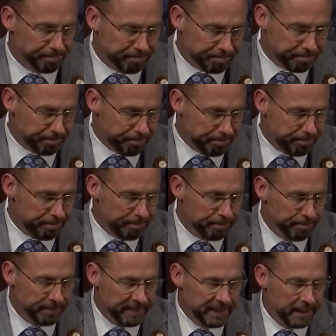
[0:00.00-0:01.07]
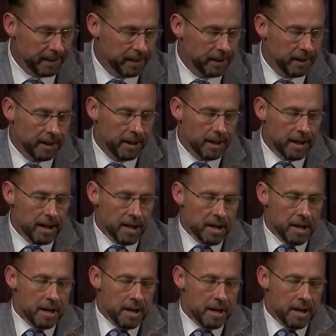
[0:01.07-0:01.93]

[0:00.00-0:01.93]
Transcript: No one is speaking in this clip.